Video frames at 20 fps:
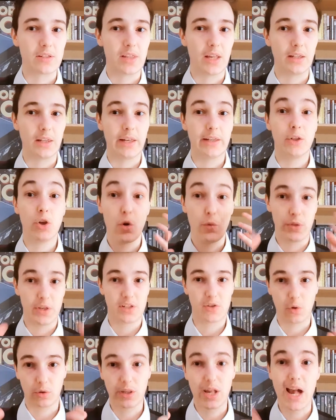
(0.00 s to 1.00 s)
That no, this
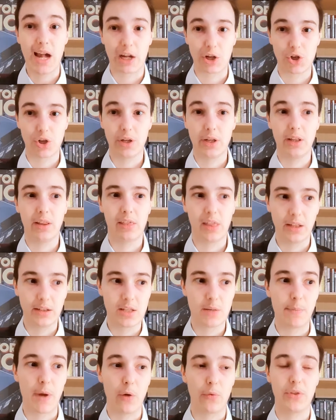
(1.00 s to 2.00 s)
doctor actually thinks
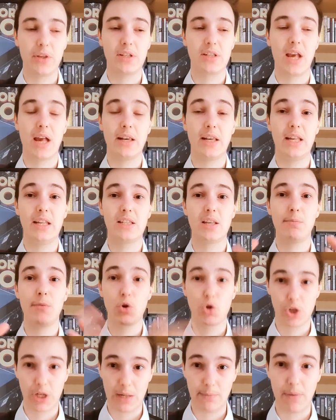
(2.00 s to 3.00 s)
about this and is
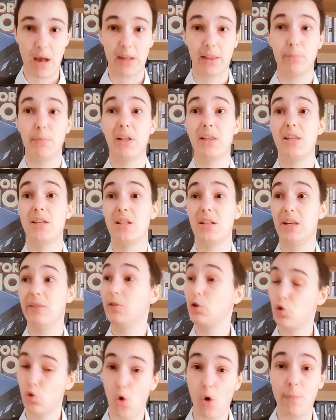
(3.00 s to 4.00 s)
emotionally impacted by this and
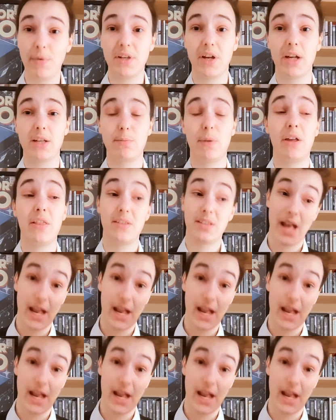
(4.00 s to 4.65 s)
even traumatized by this.